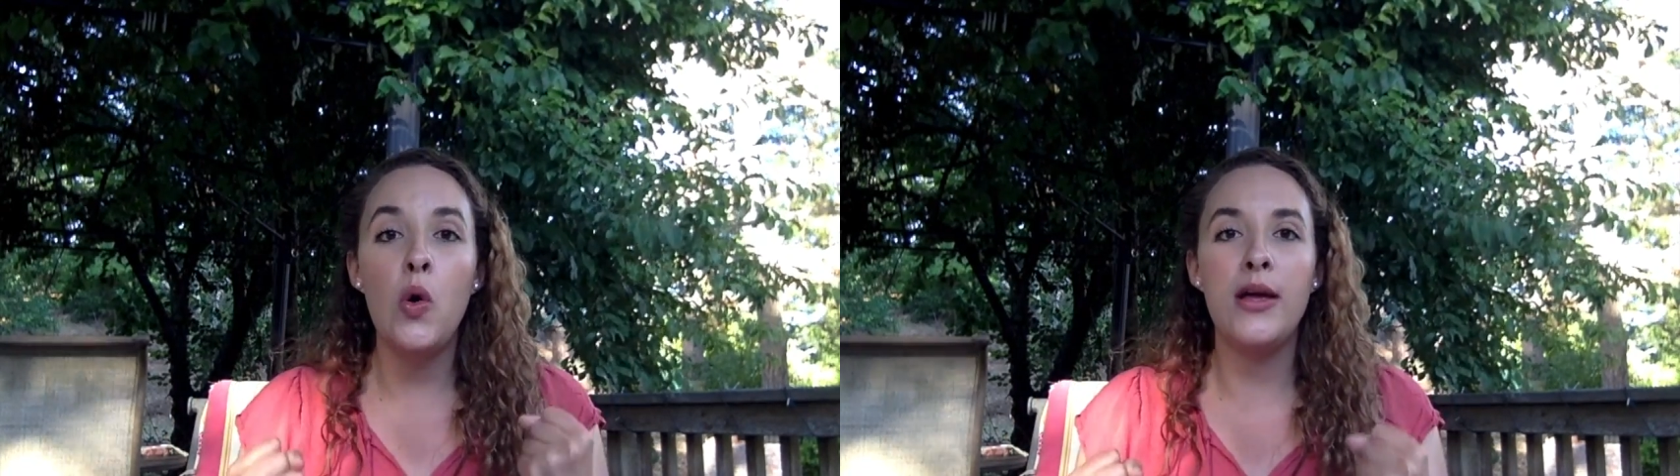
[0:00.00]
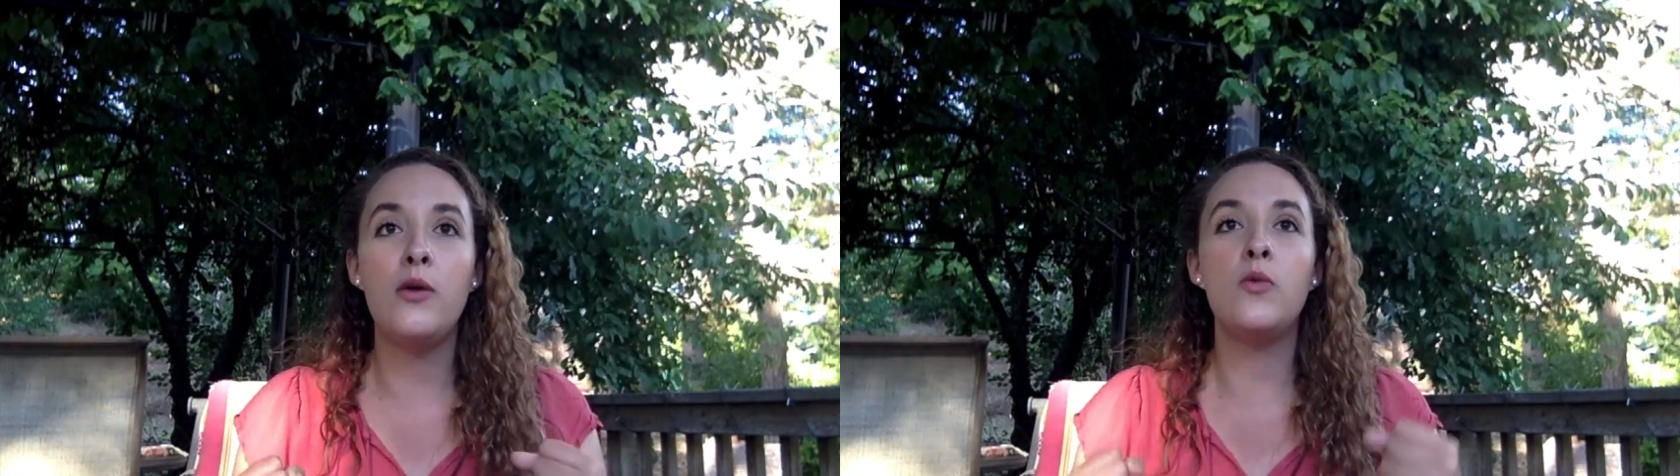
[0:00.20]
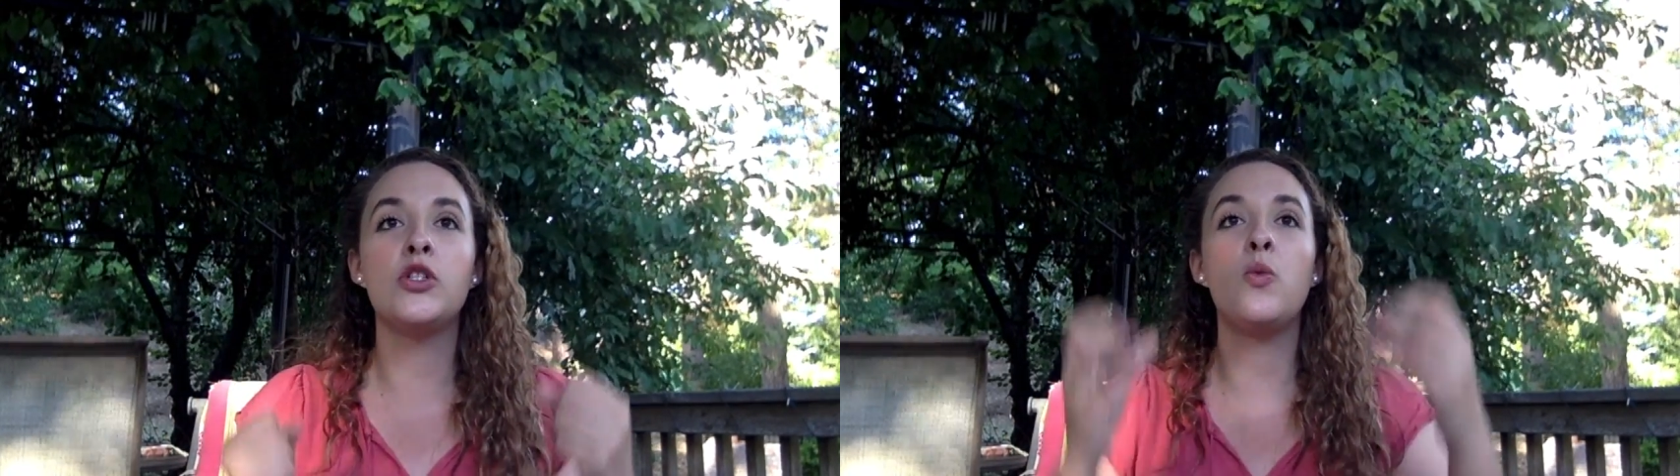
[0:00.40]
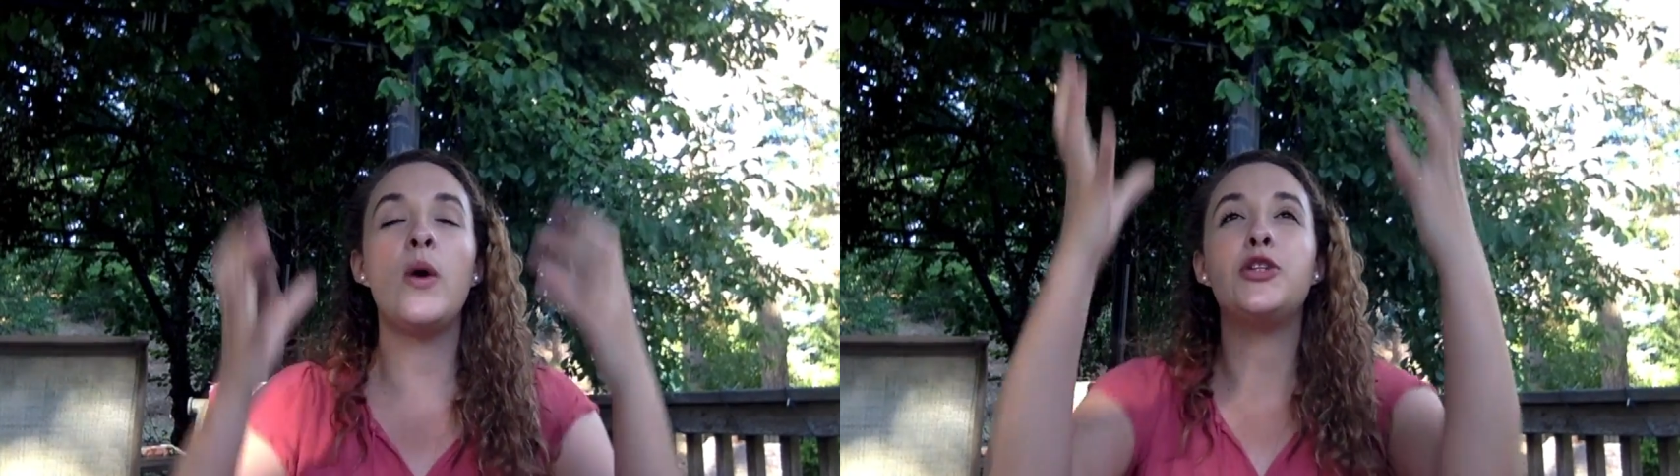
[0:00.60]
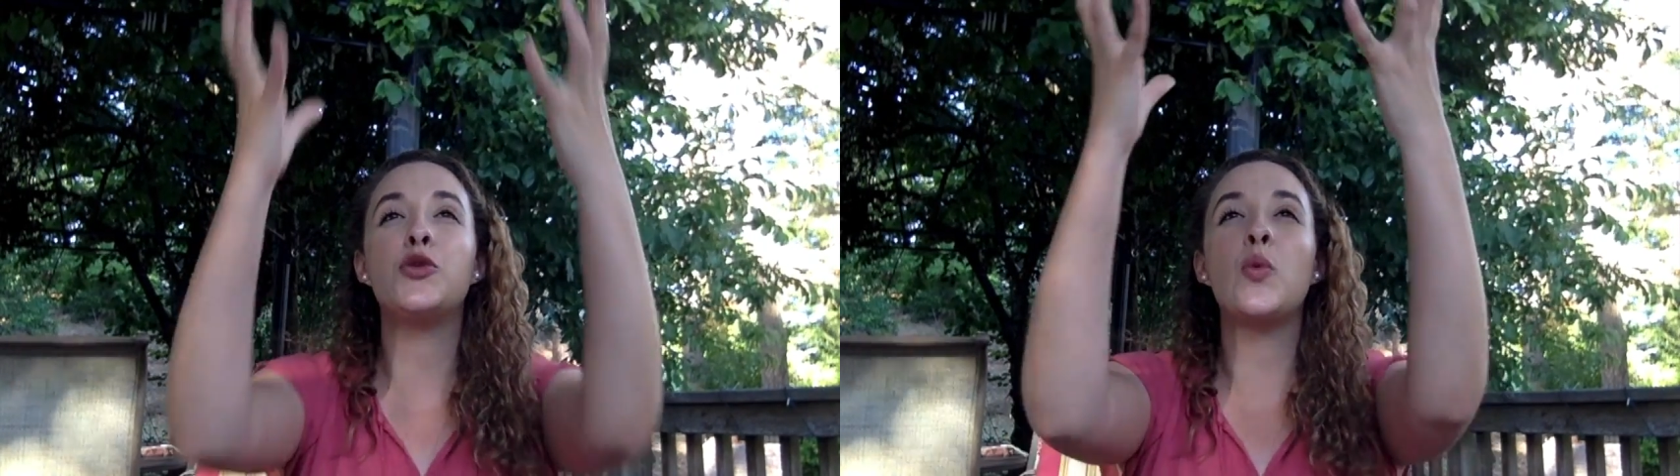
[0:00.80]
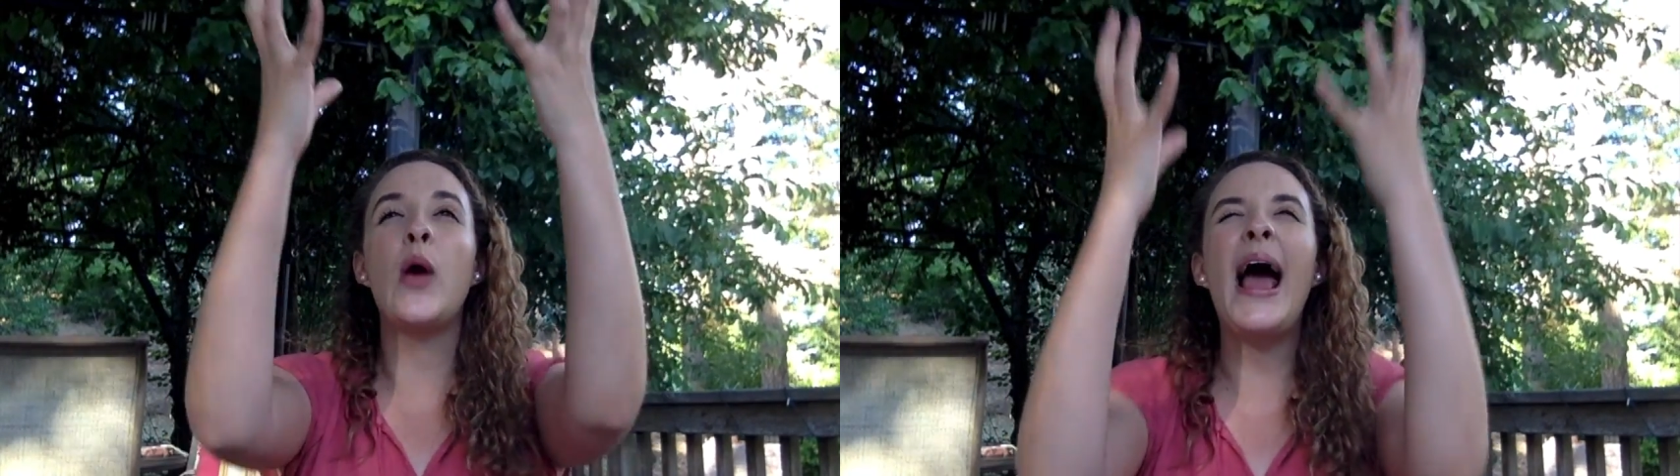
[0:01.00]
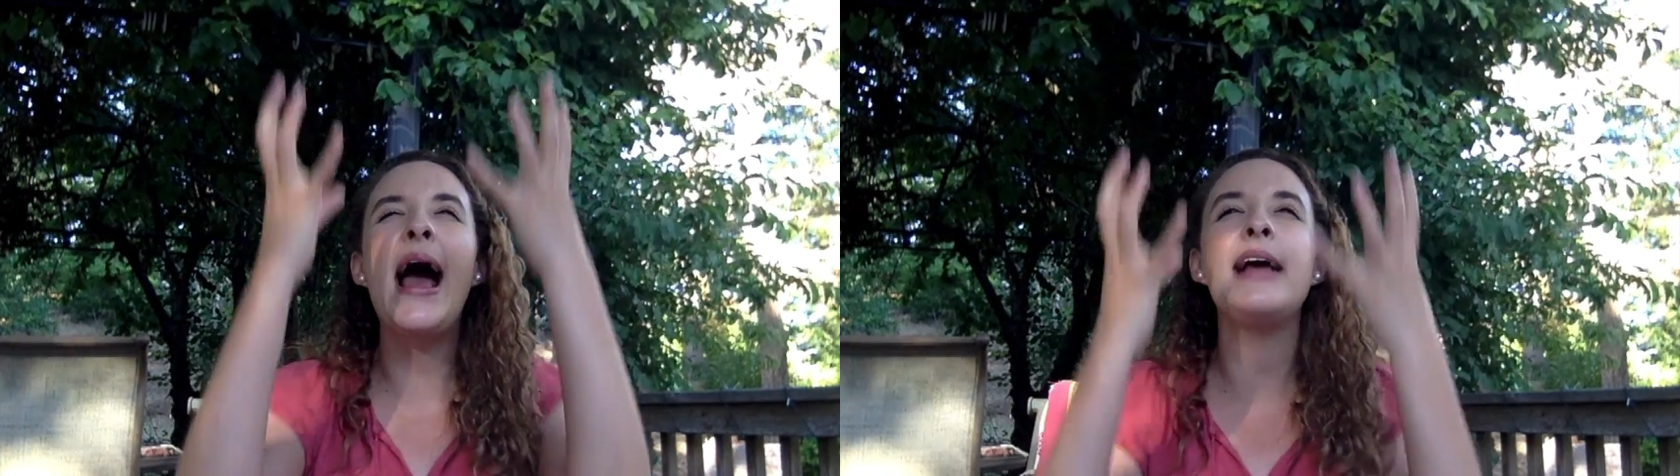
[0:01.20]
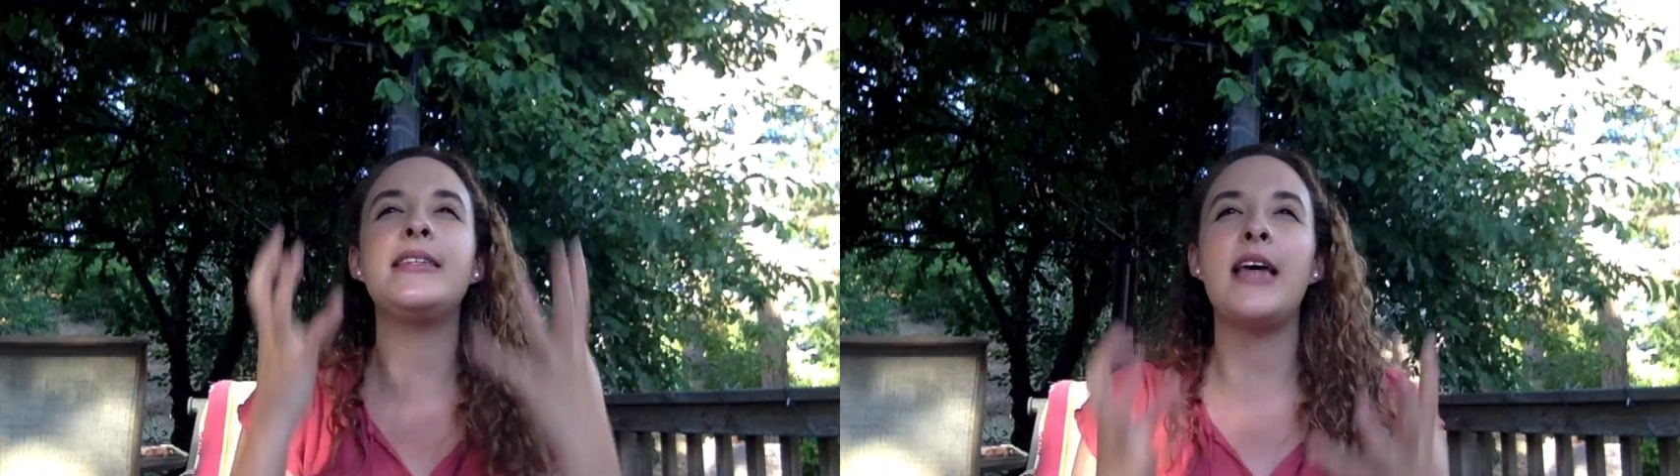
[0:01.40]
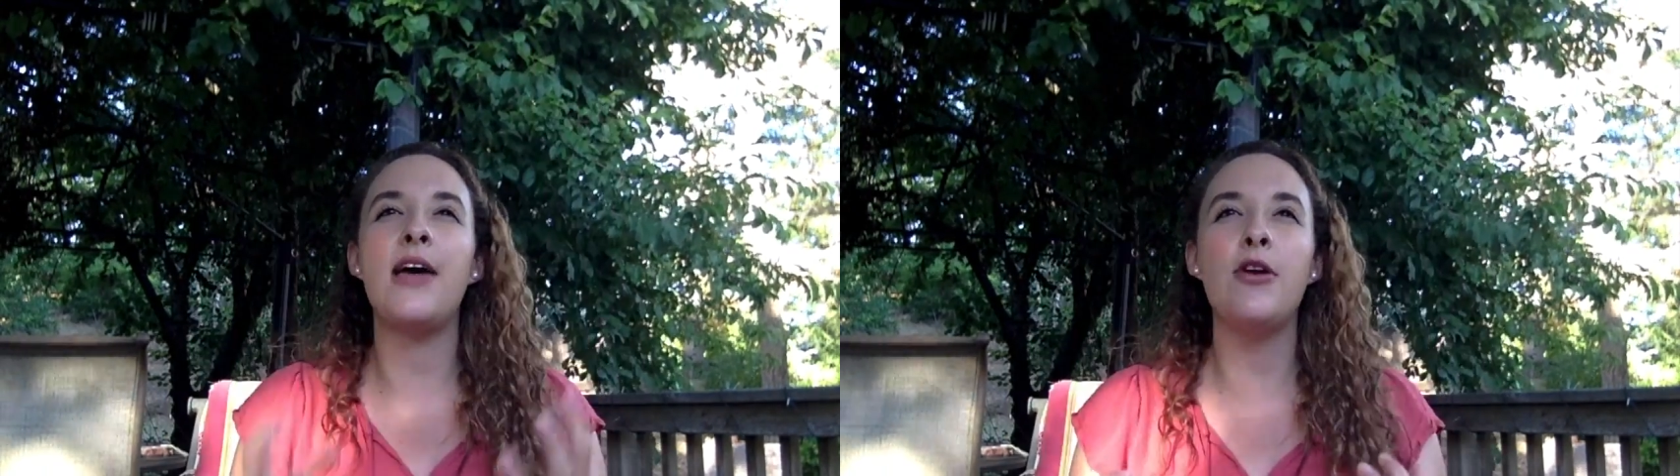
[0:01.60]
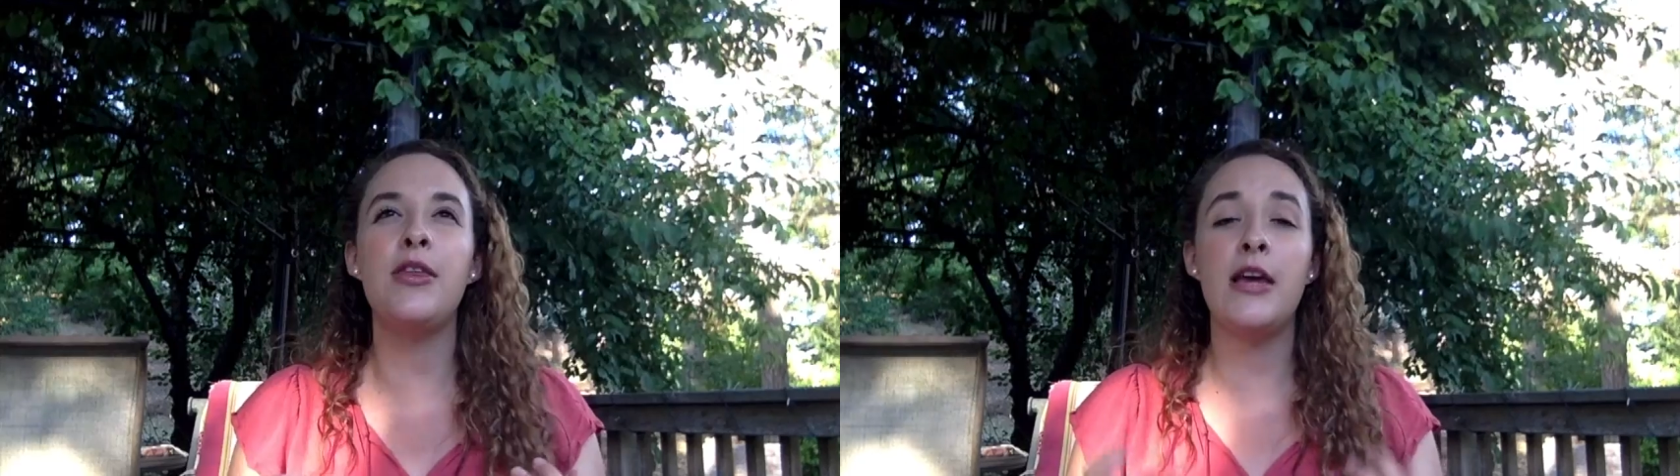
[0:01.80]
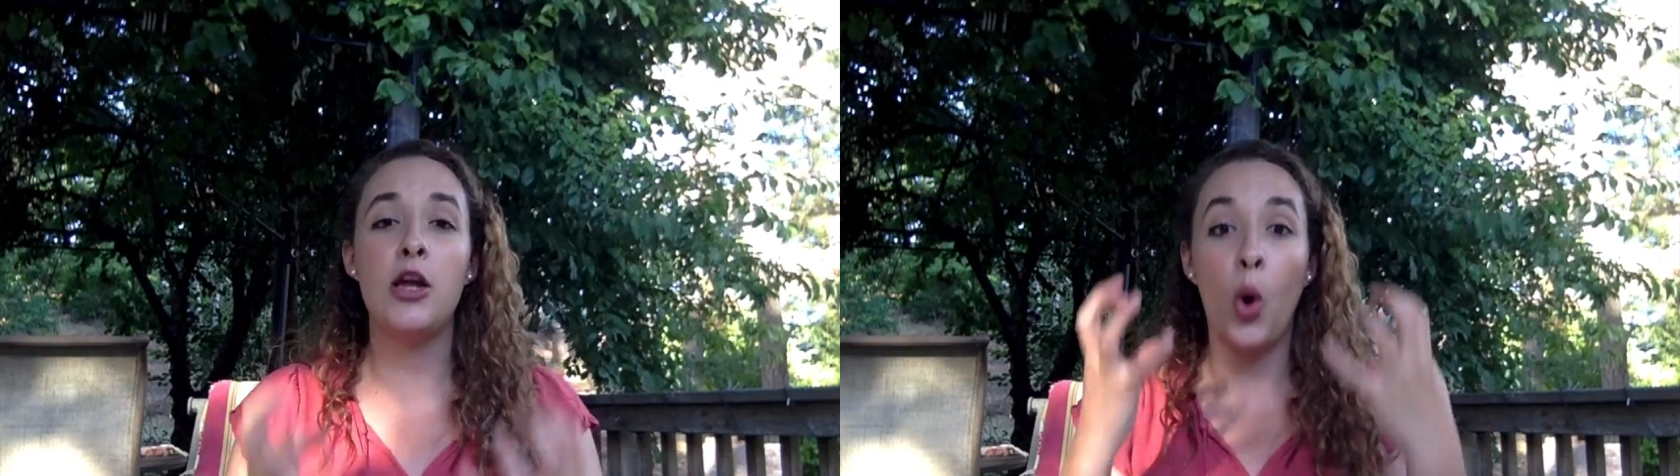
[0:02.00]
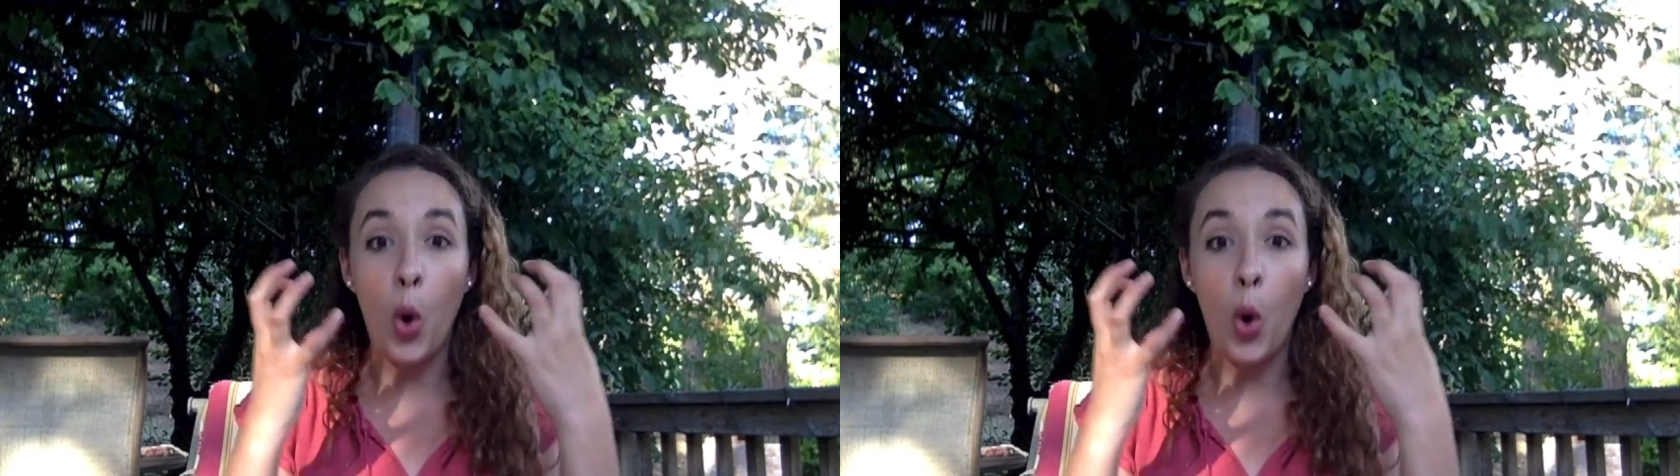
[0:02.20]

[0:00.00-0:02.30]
It's what drags everything and